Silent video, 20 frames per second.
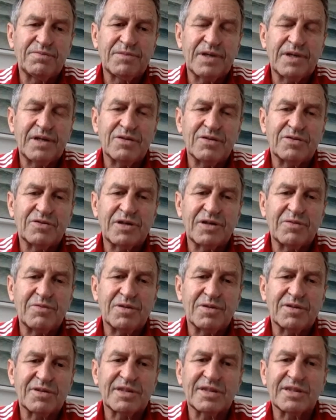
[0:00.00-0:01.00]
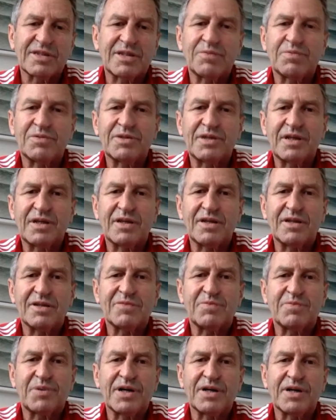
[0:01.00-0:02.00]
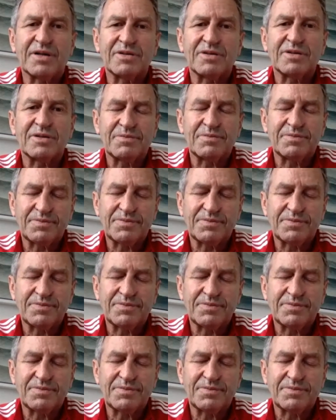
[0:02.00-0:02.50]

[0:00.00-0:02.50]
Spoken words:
industry with 60% of their springs.